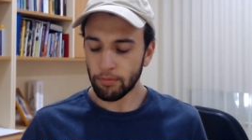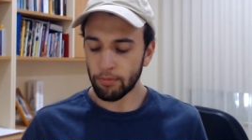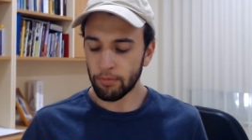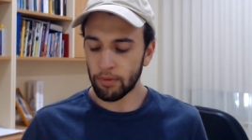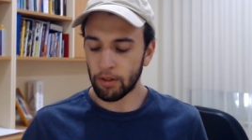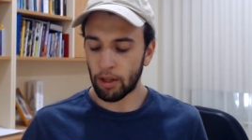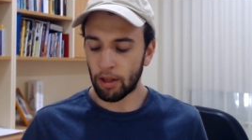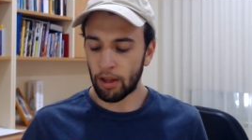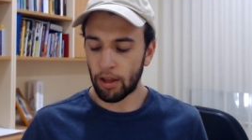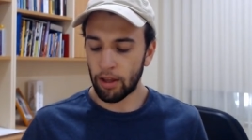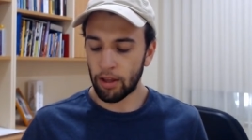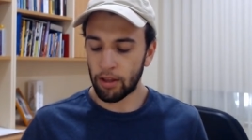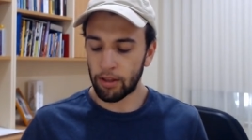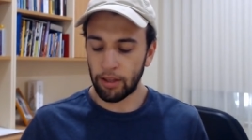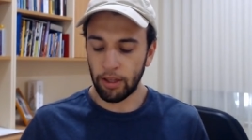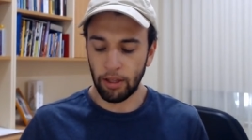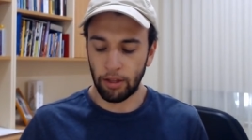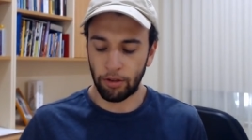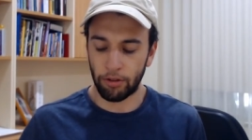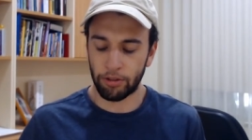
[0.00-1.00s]

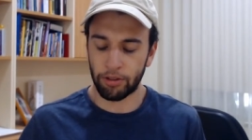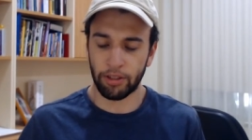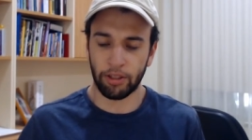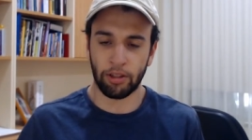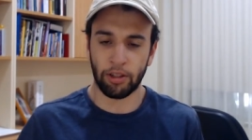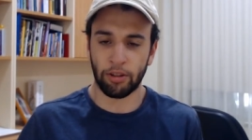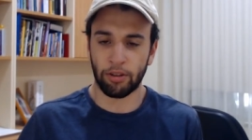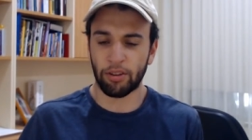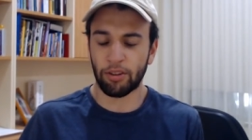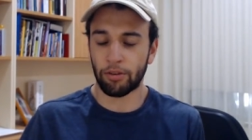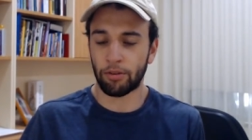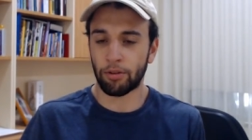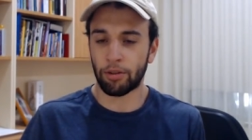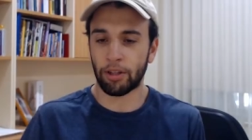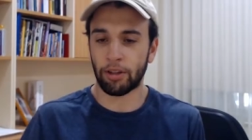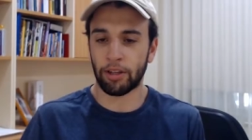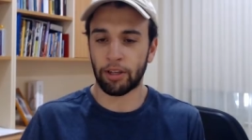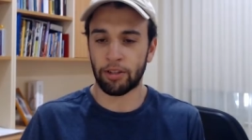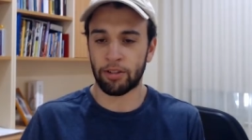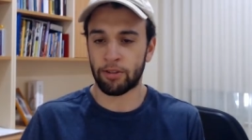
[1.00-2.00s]
Yeah, looking
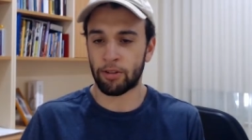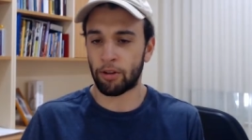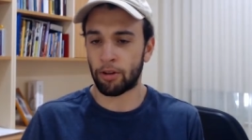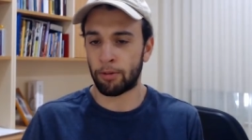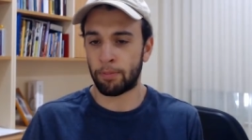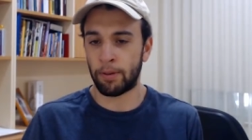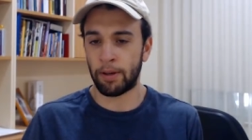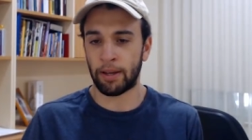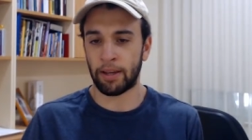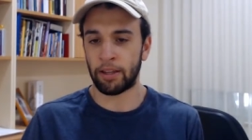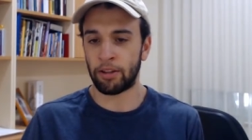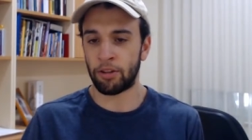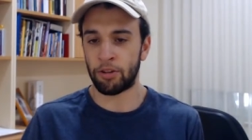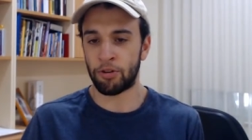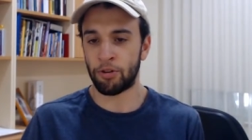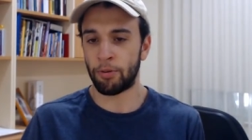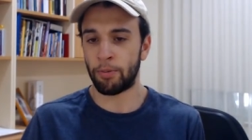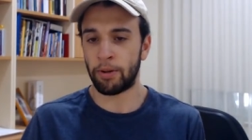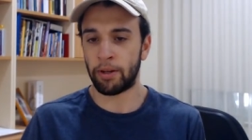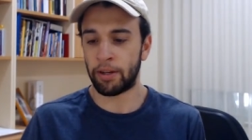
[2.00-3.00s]
like a solid pick, and the
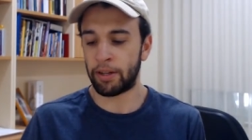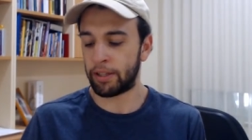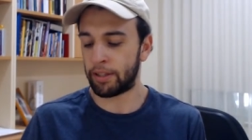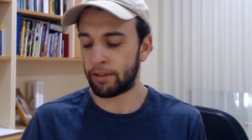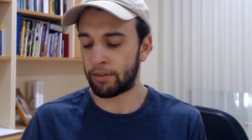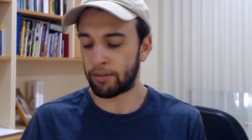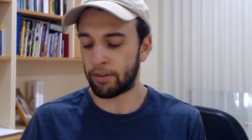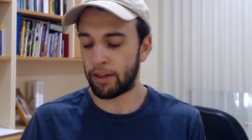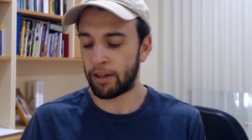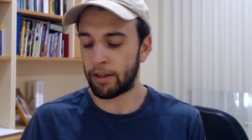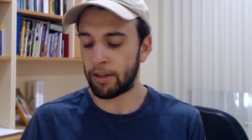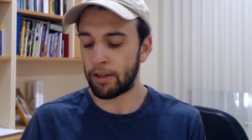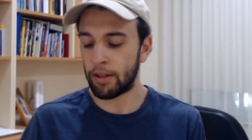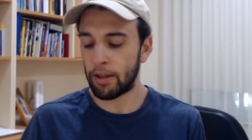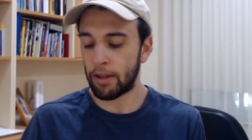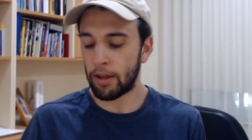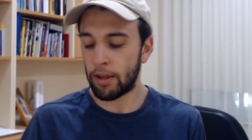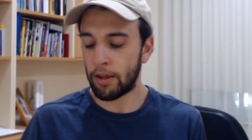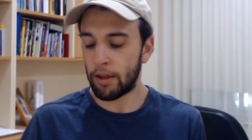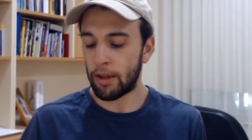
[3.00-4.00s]
durability is there.
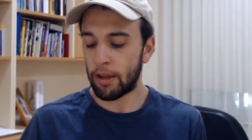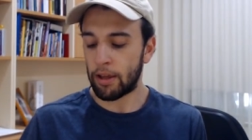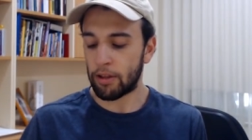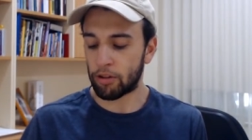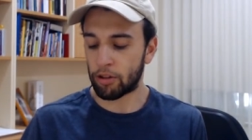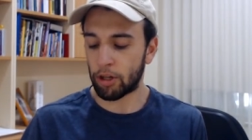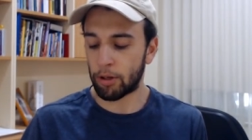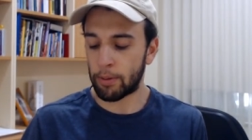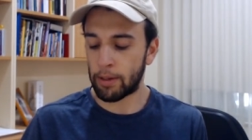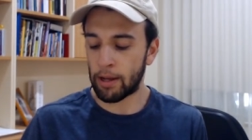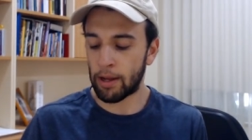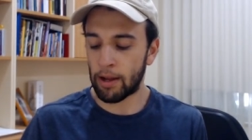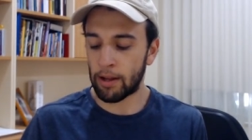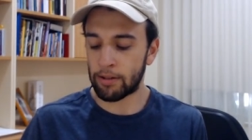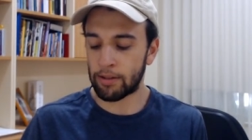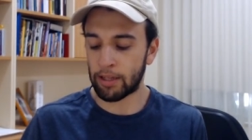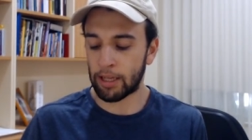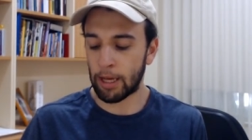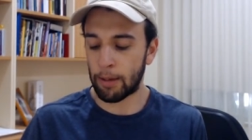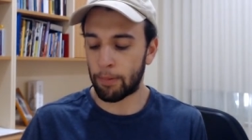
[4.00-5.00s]
It's going to be hard to
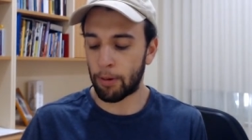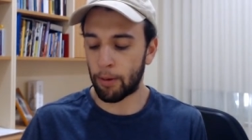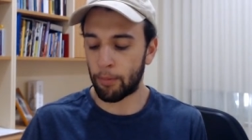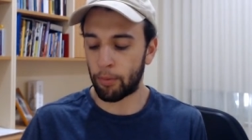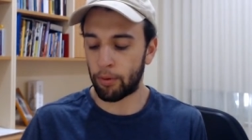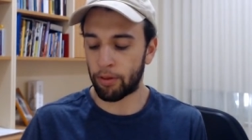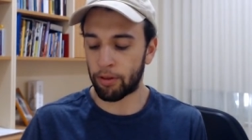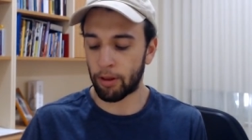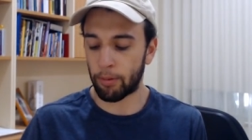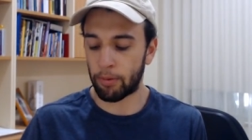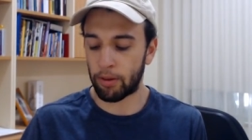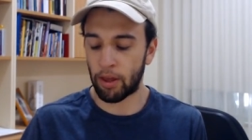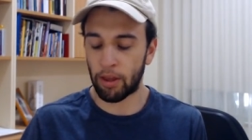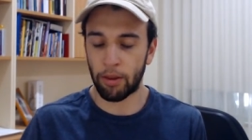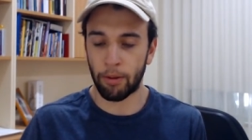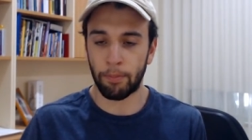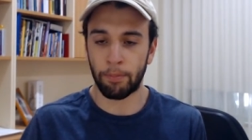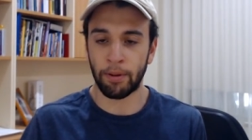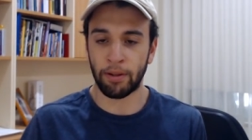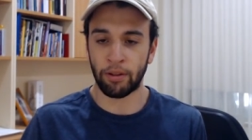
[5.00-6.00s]
keep up with some of the other
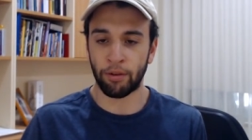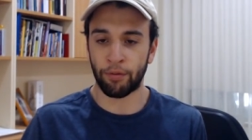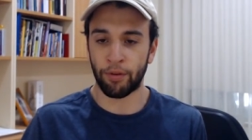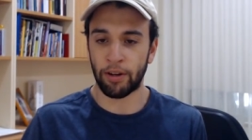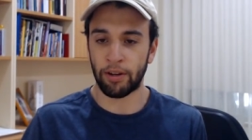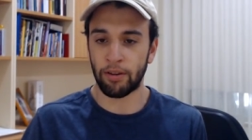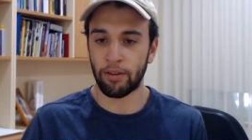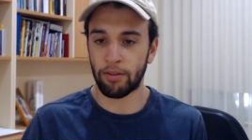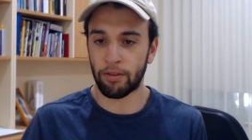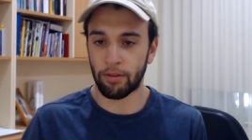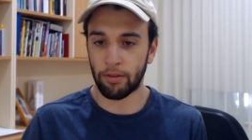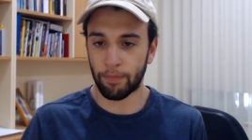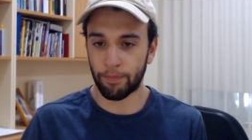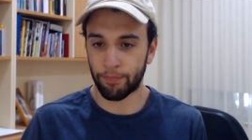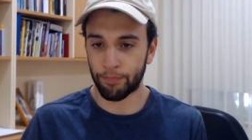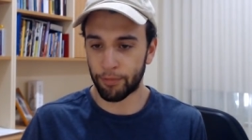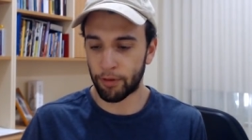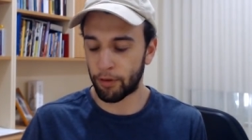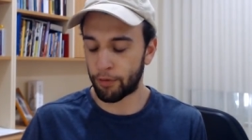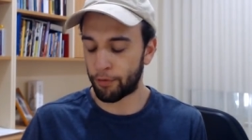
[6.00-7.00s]
big defenders,
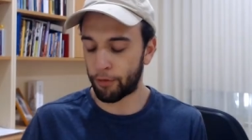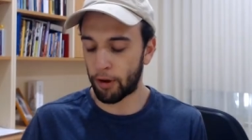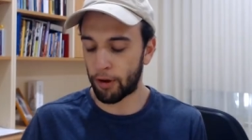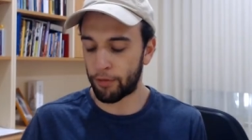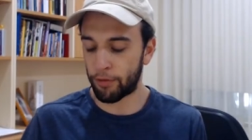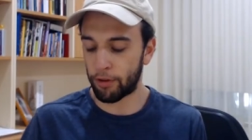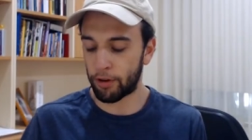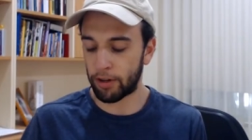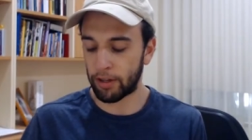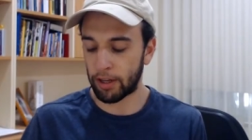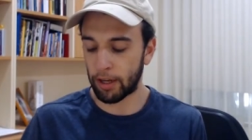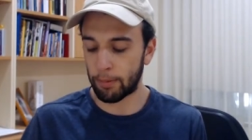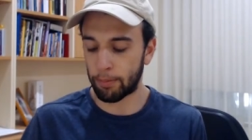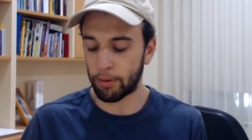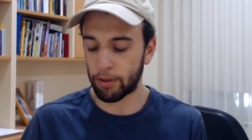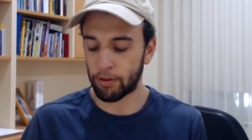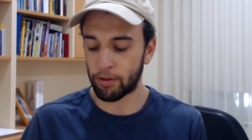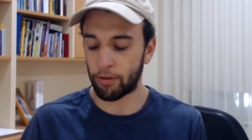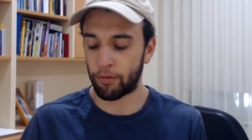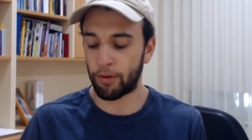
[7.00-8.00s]
the 530k
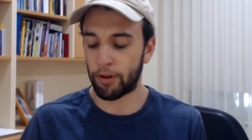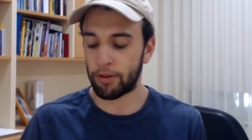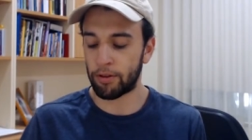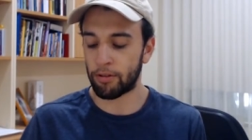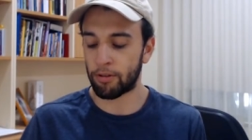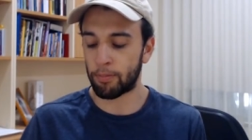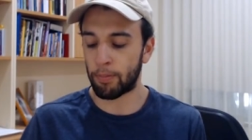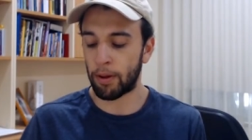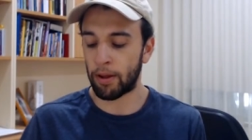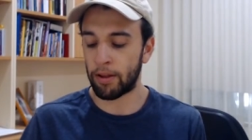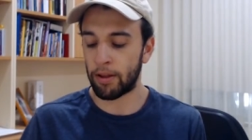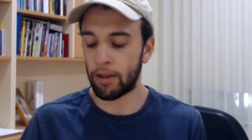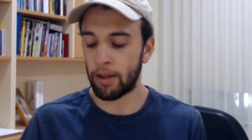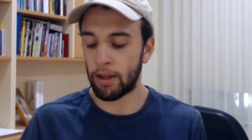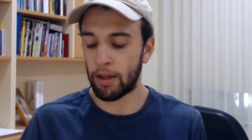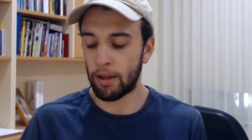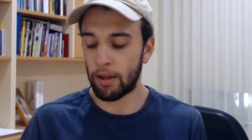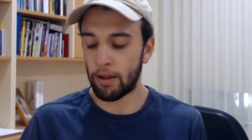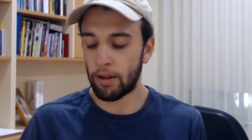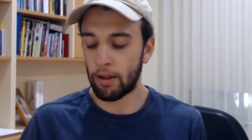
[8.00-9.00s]
plus defenders, but
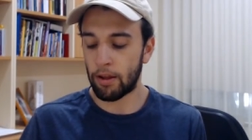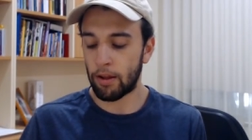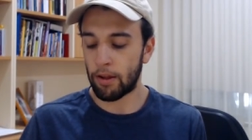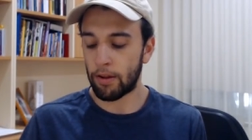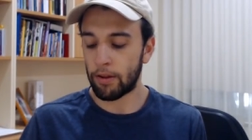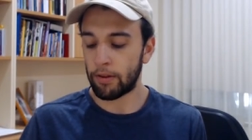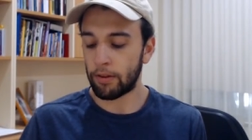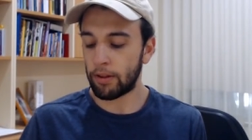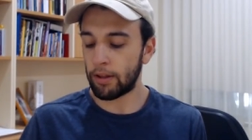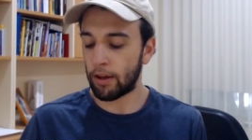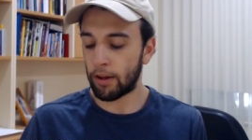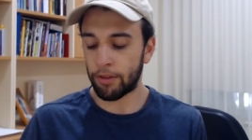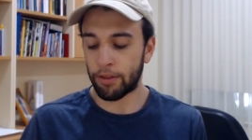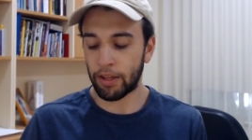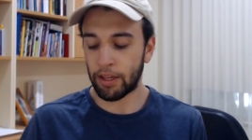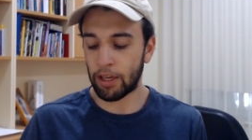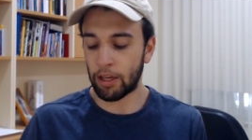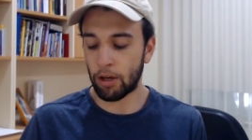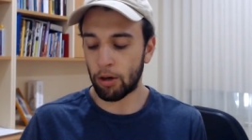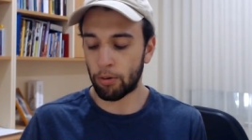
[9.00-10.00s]
yeah, I think
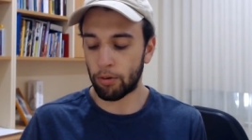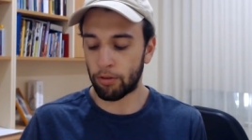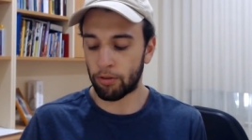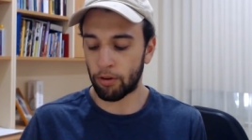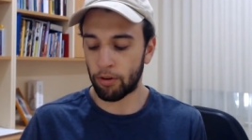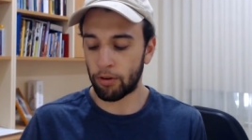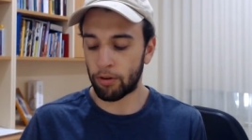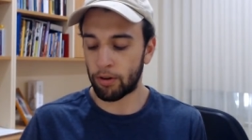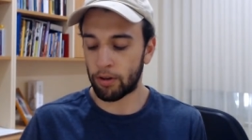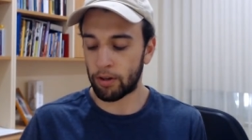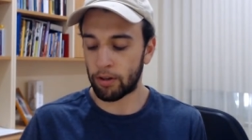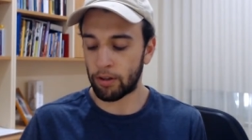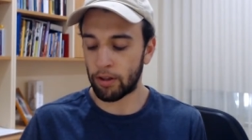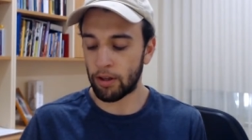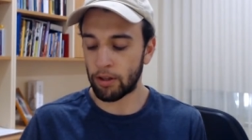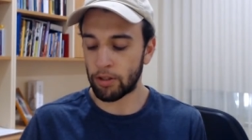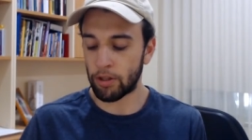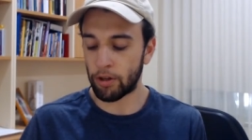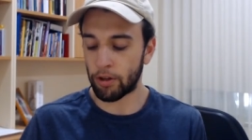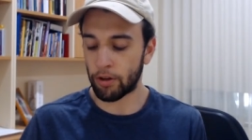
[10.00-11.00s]
he held his own, and yeah,
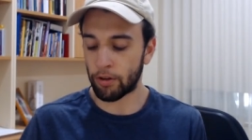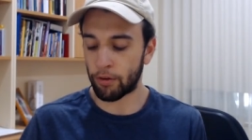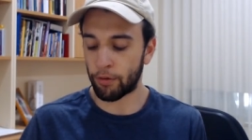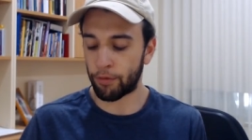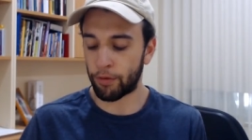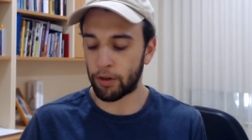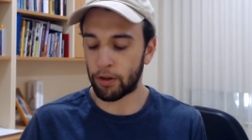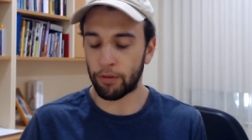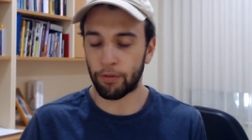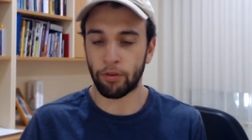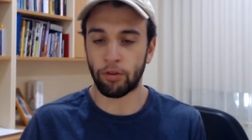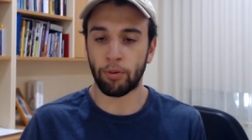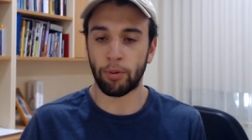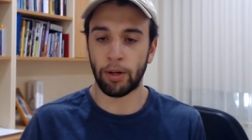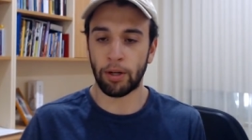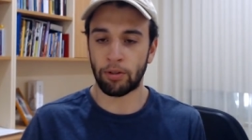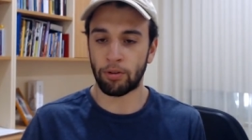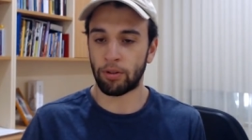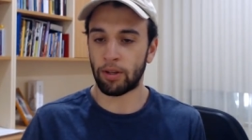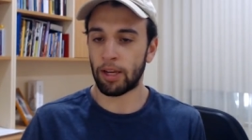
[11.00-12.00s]
you got a defender for
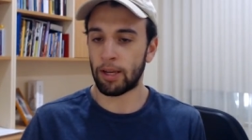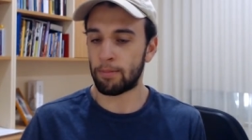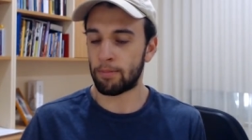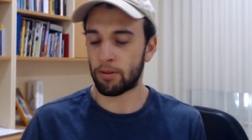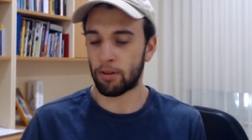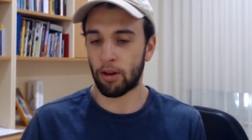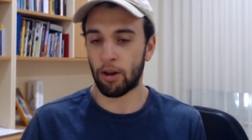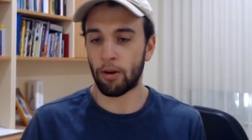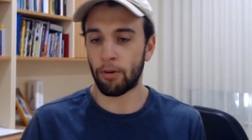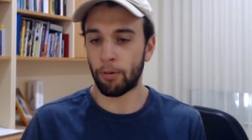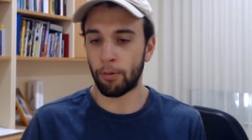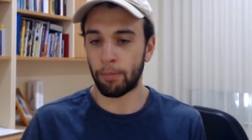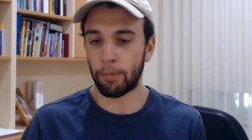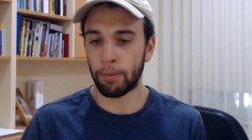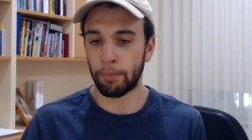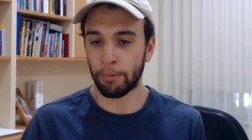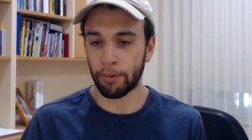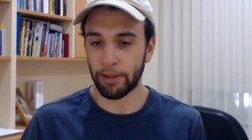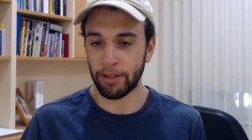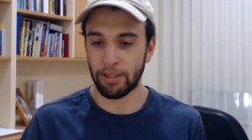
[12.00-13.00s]
22 games. I would be
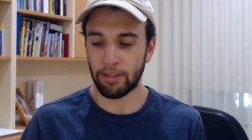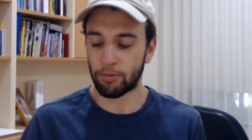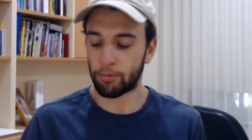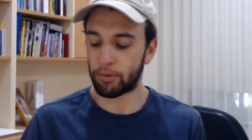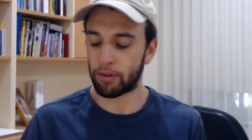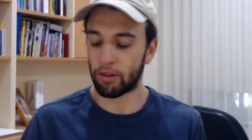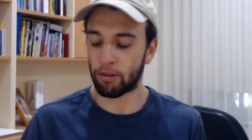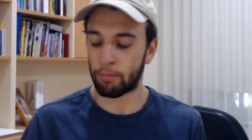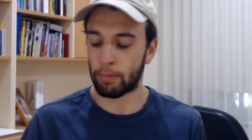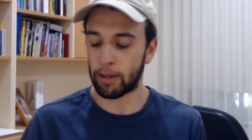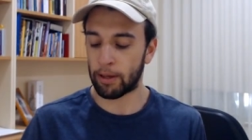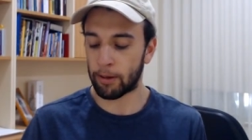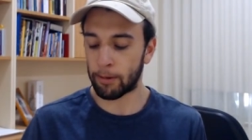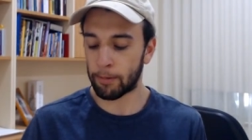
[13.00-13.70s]
pleased with this pick.